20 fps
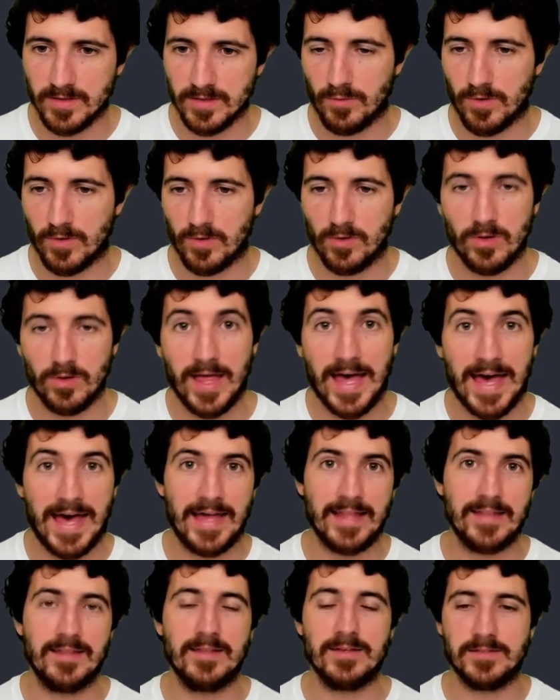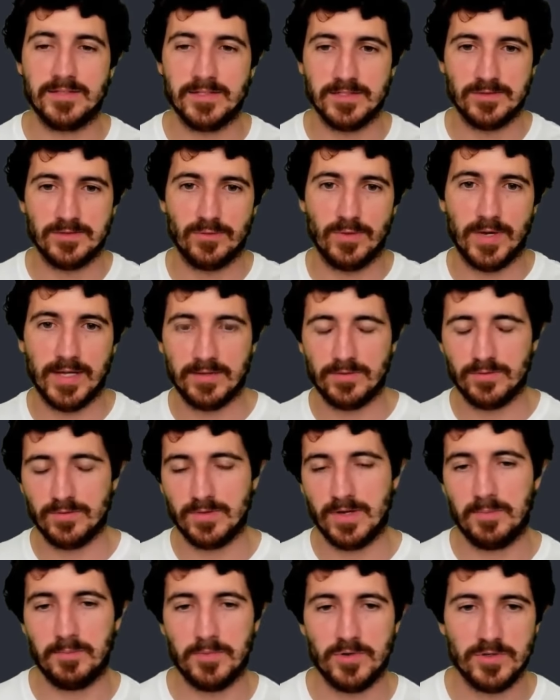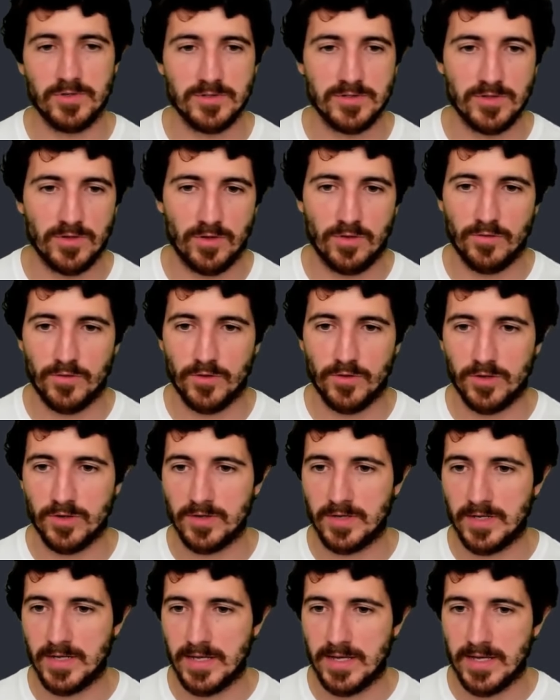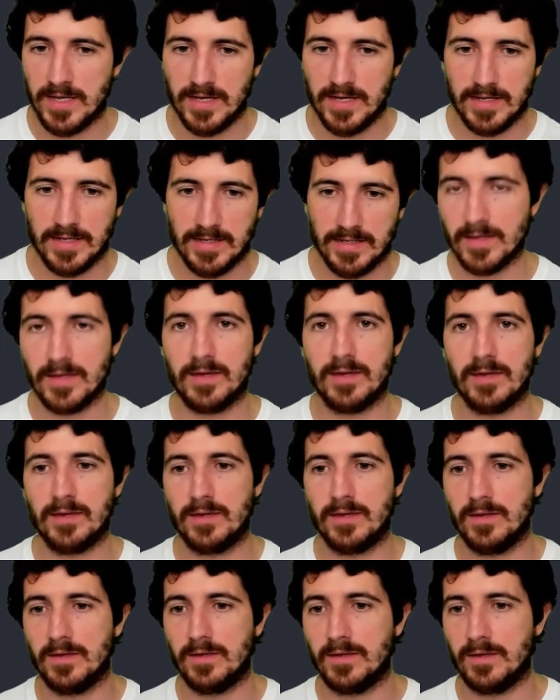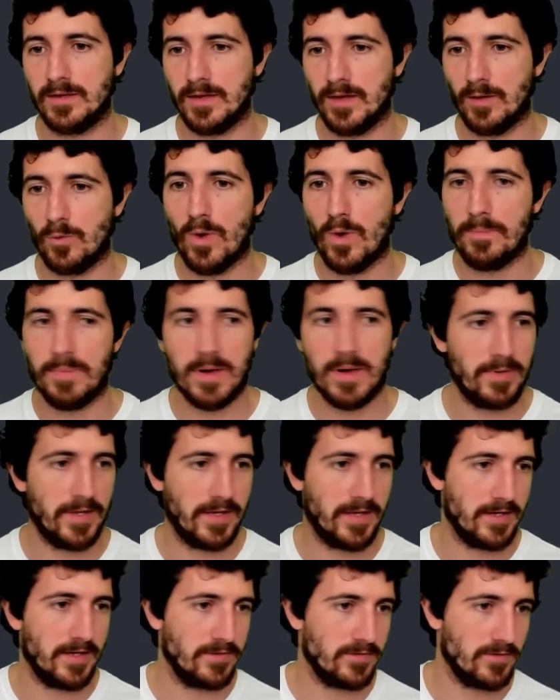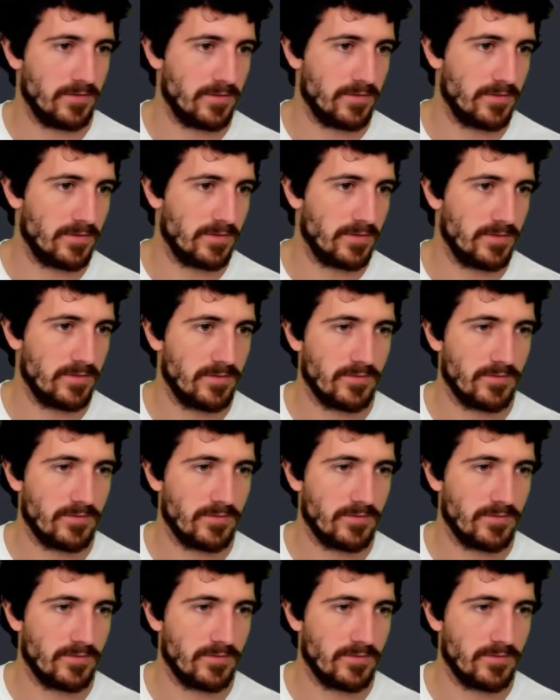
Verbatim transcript: that we call add, just to add two numbers over a, a web application,